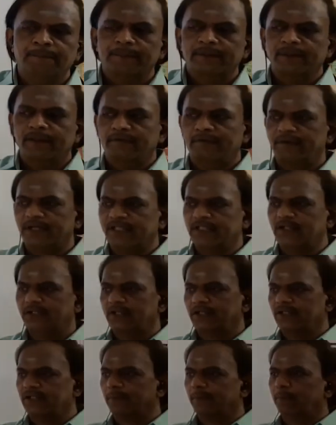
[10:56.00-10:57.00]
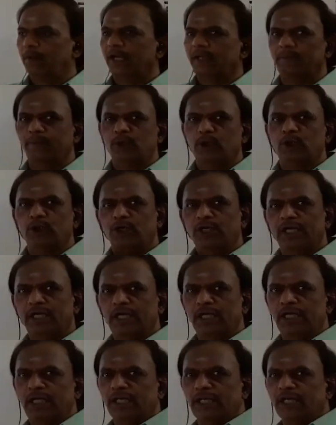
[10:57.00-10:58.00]
the first Sepoy
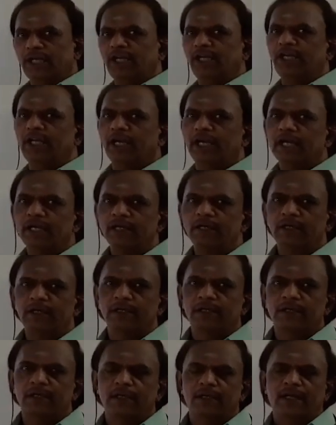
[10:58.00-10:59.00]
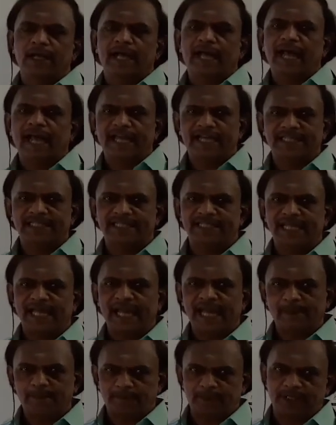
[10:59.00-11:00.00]
mutiny in India has
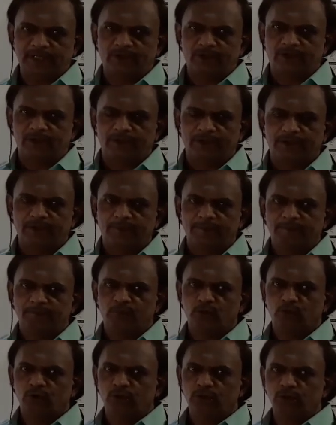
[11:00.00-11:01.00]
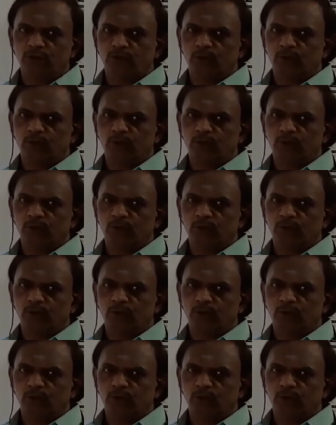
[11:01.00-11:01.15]
happened. So